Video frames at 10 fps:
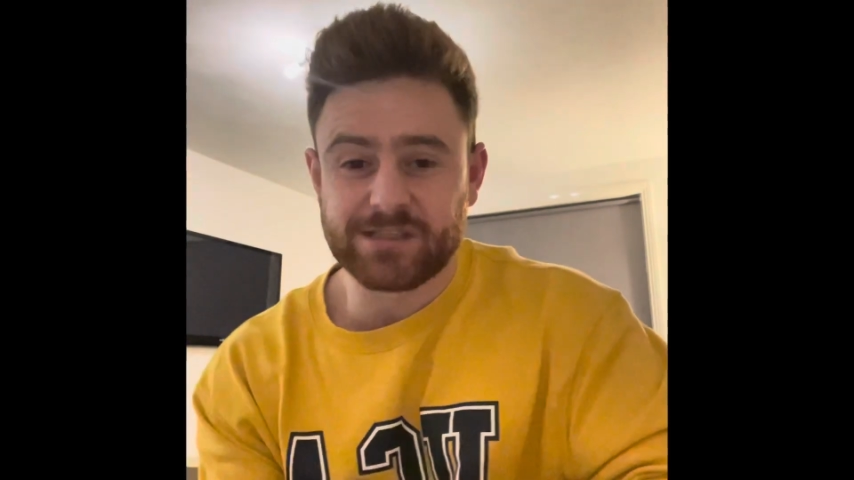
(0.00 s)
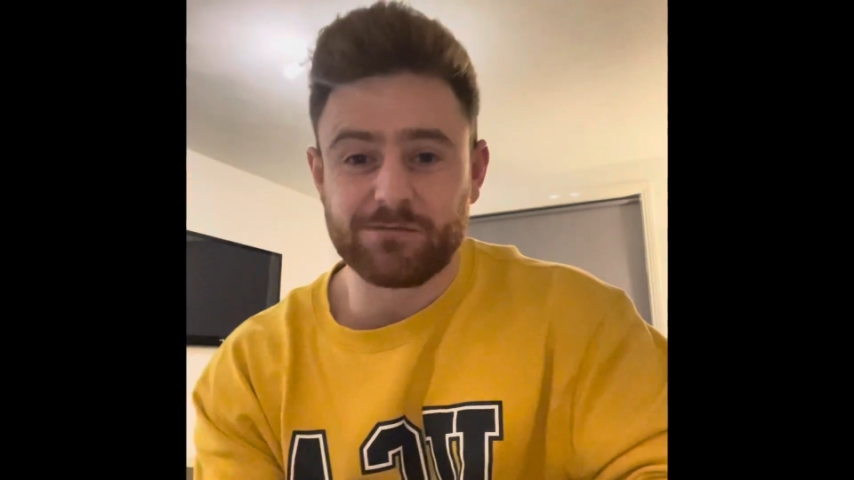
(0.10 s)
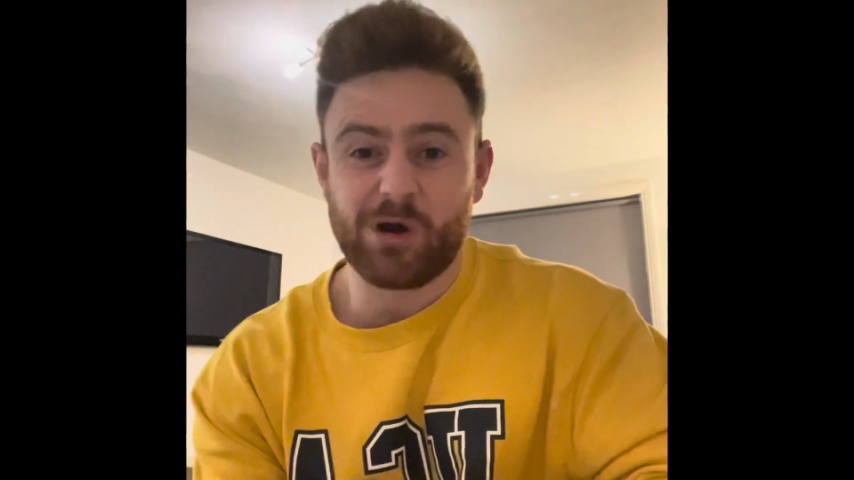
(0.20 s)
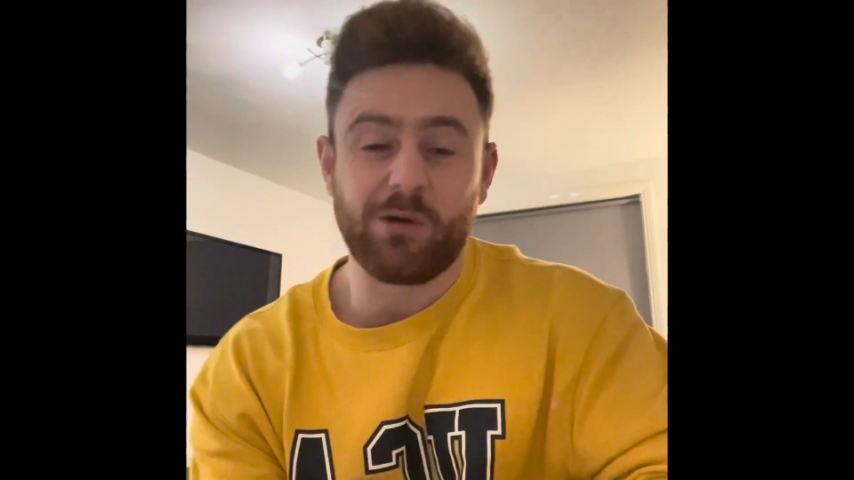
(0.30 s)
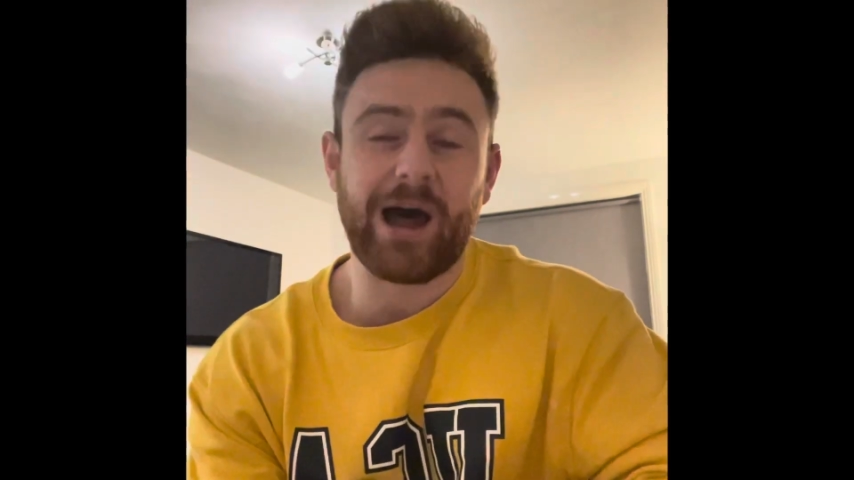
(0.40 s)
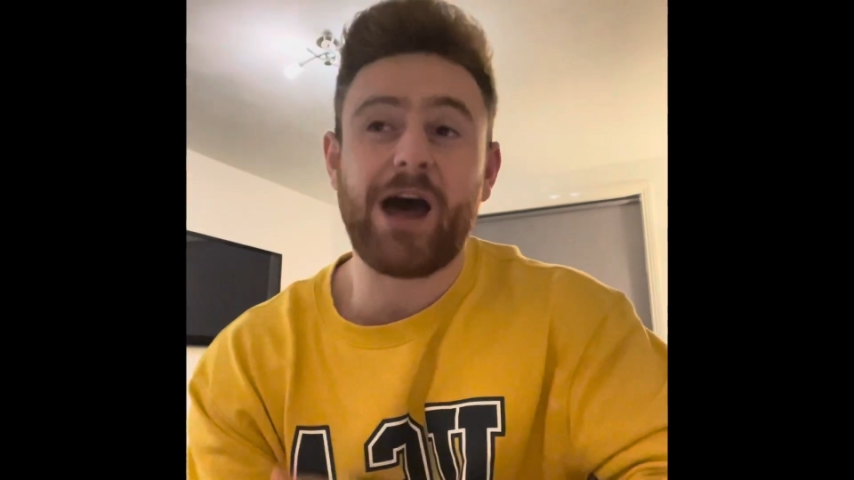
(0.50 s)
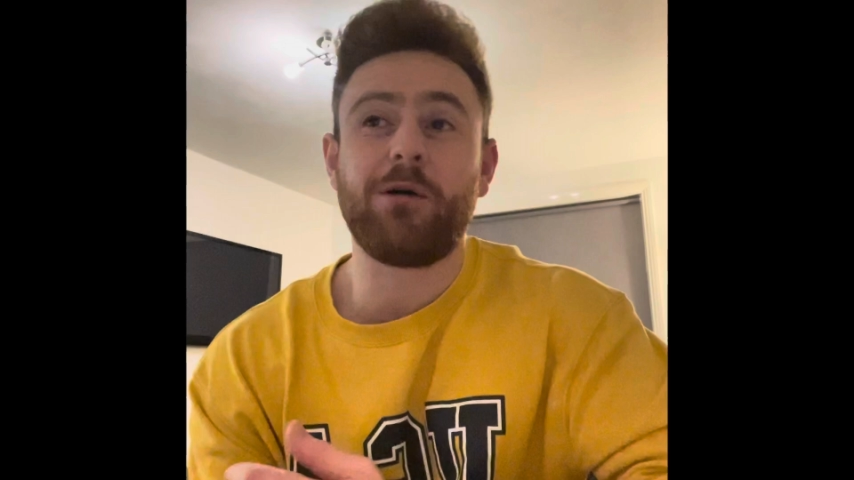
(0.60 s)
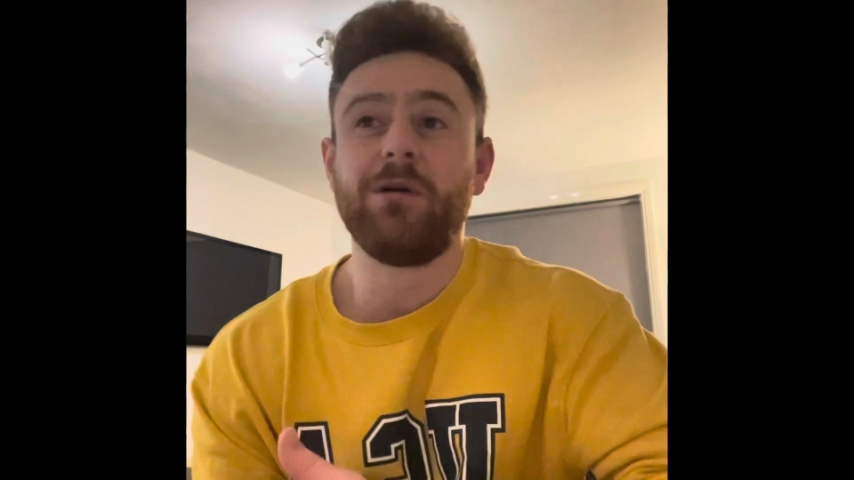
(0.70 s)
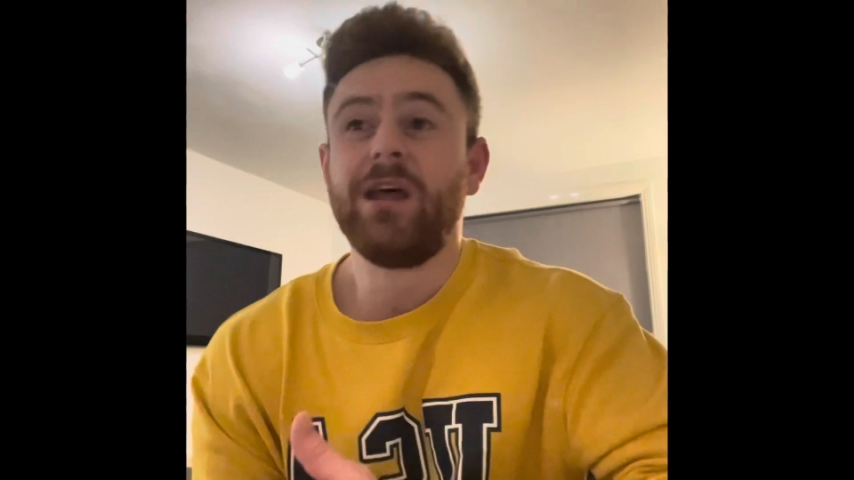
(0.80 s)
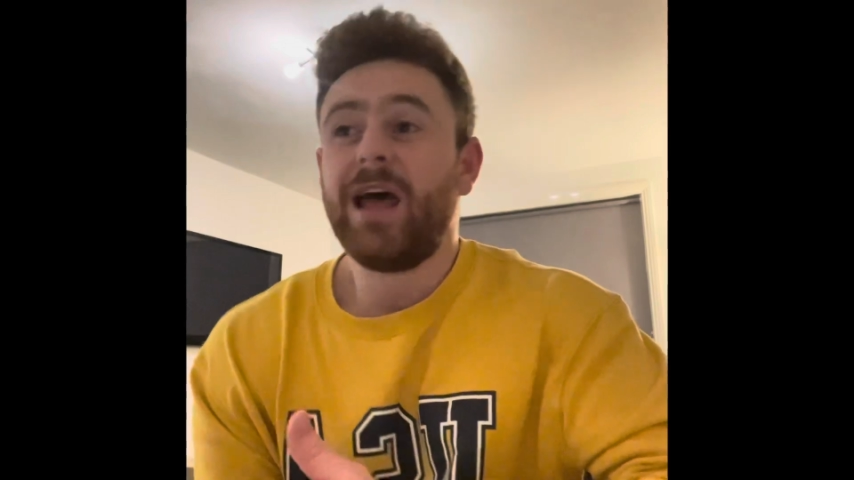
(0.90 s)
Well,
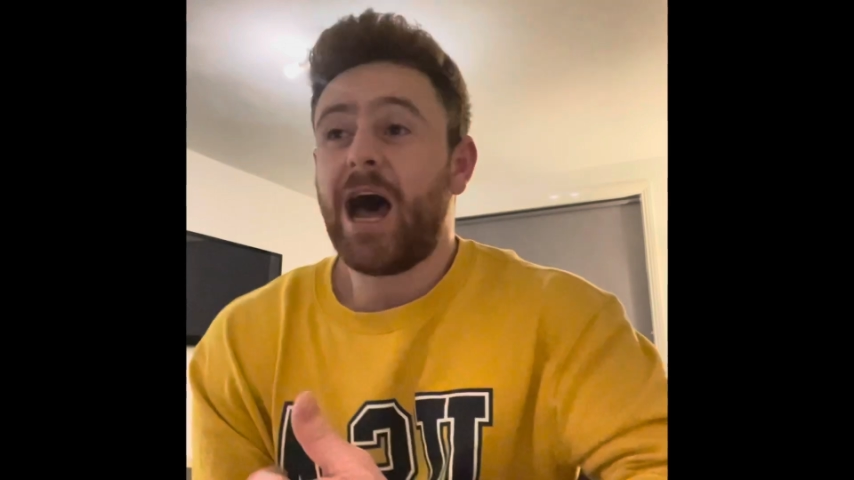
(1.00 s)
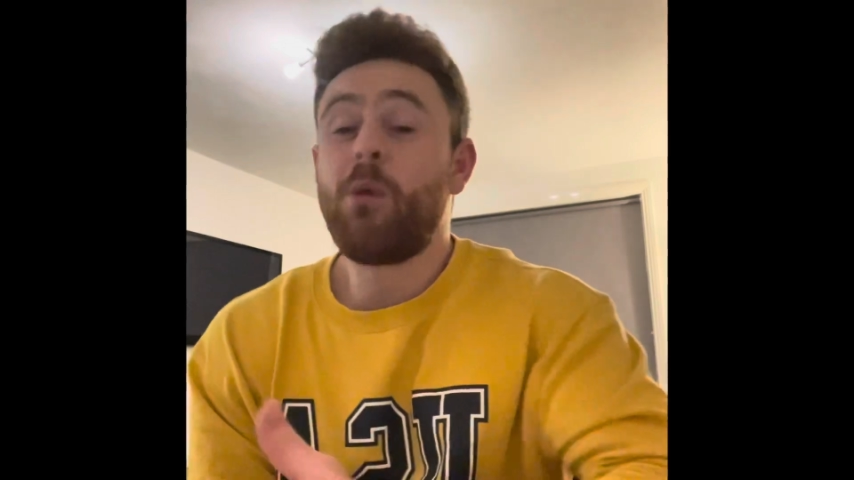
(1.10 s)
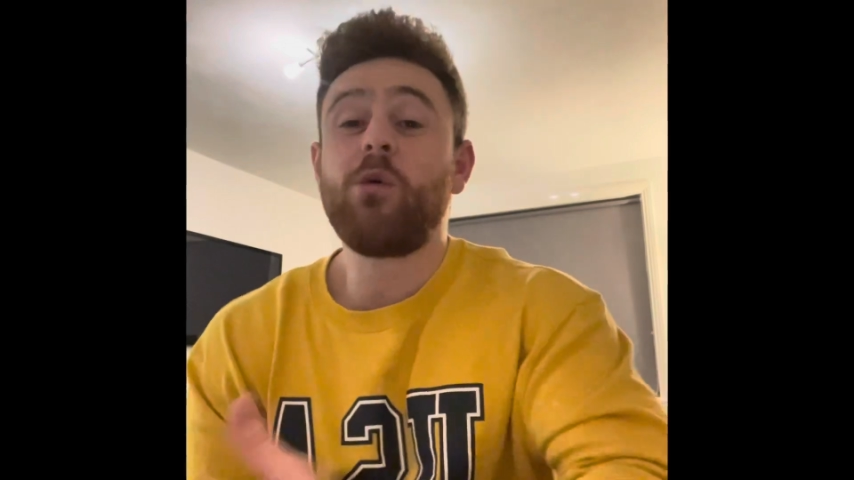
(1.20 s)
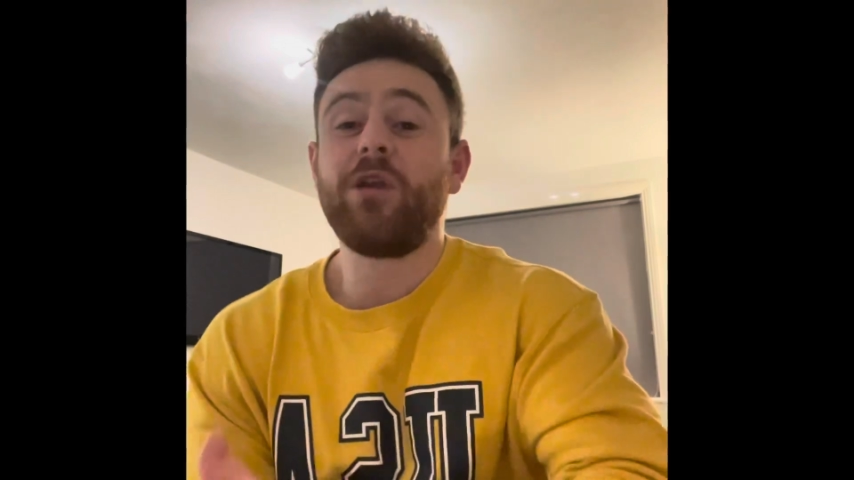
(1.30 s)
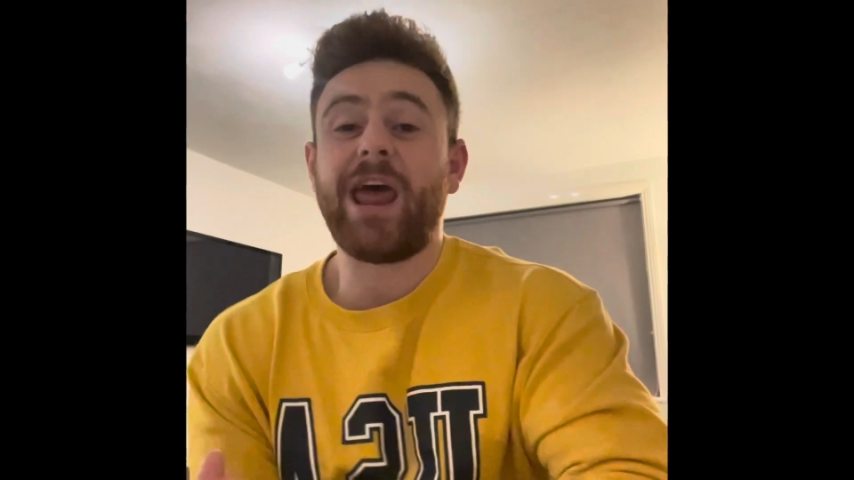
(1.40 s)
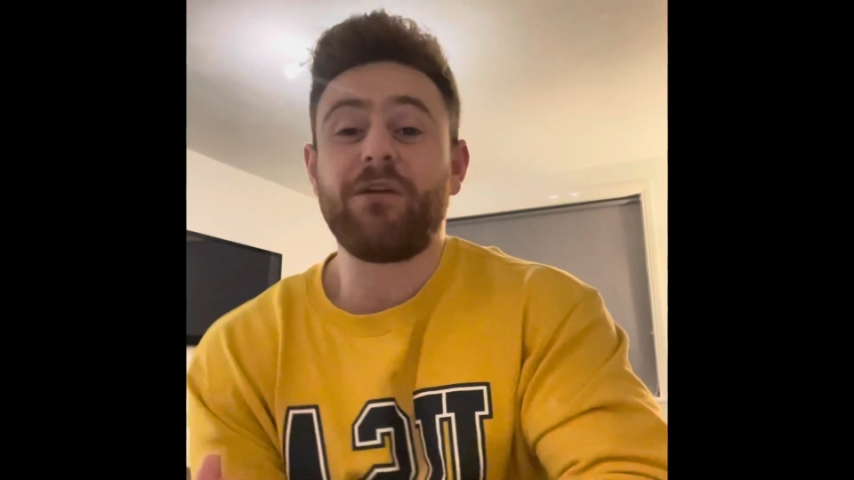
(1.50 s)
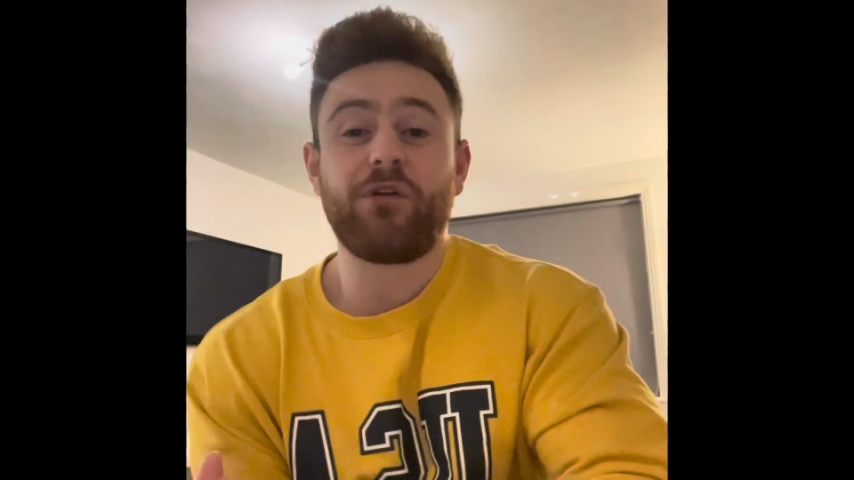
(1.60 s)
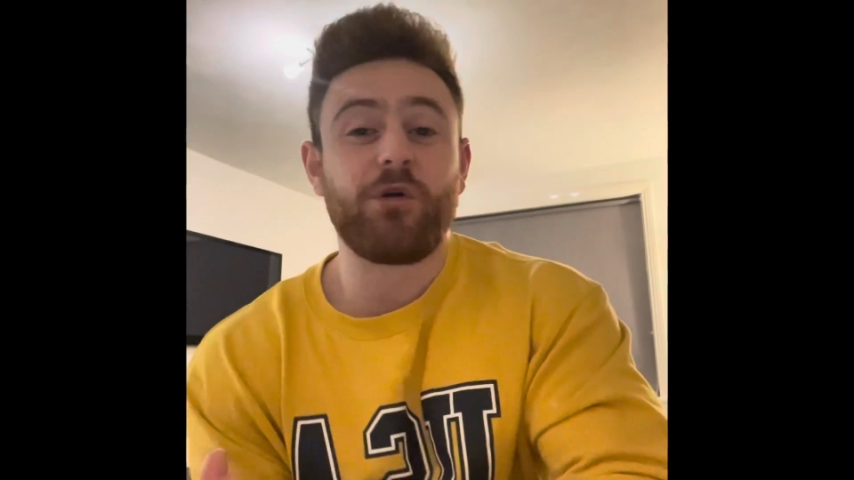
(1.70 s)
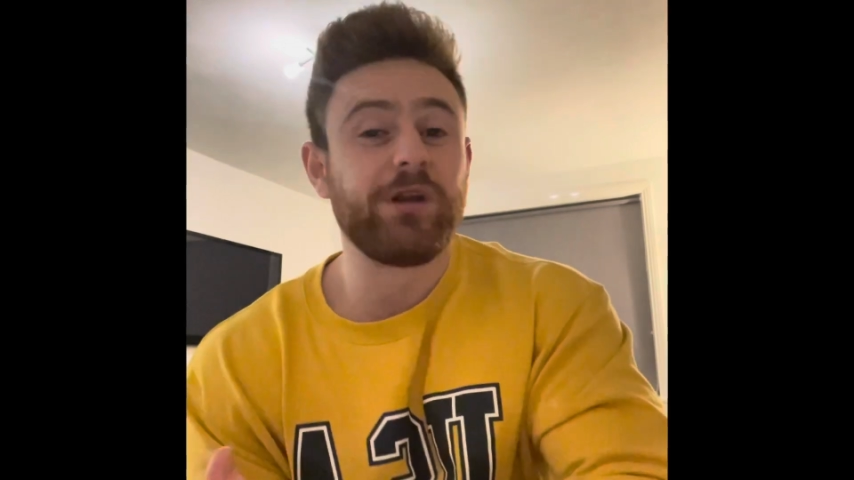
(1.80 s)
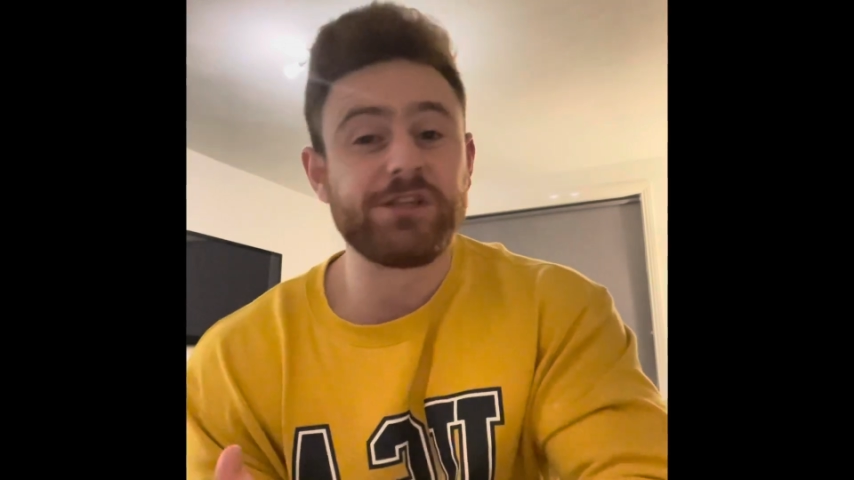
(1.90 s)
I'll I won't ever own a